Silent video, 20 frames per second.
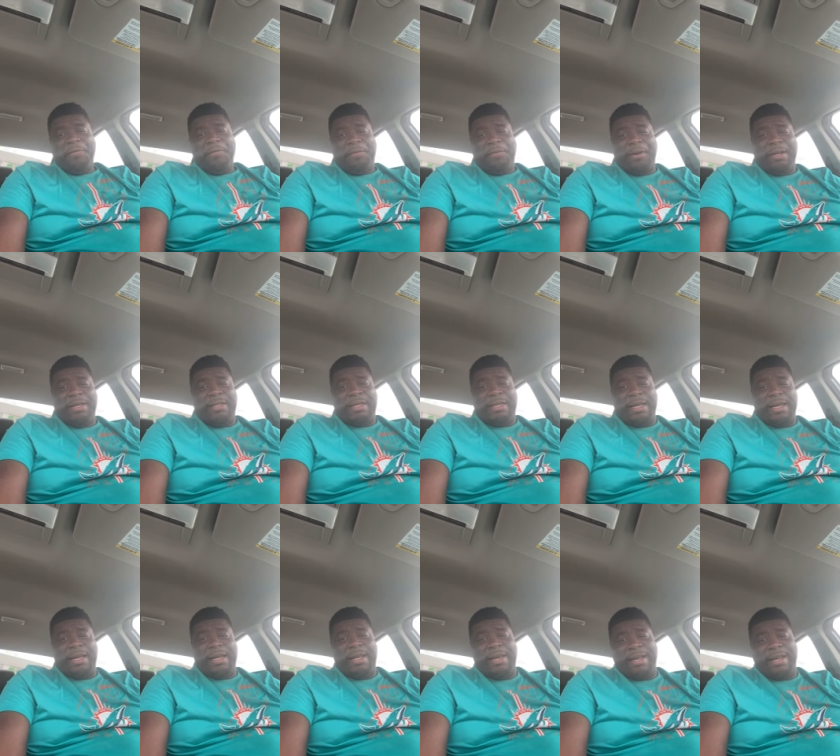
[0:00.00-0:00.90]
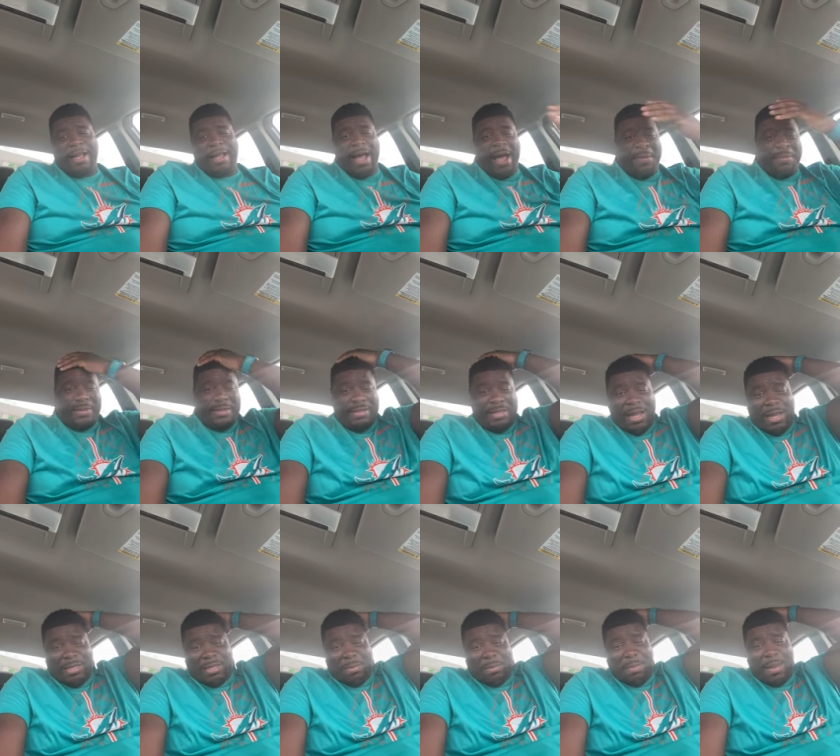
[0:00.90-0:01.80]
Free TD in the comment
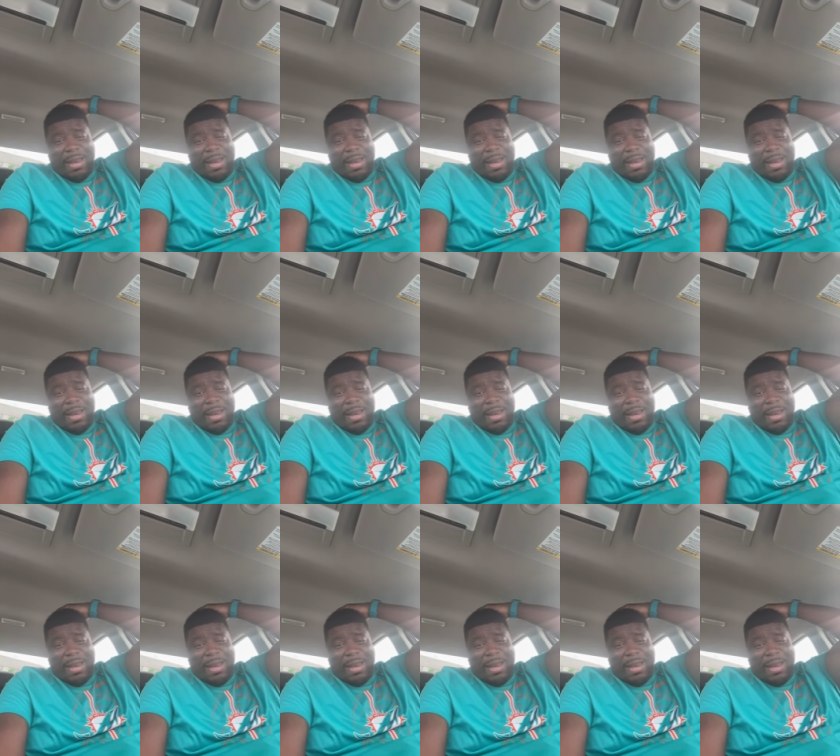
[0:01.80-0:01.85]
section,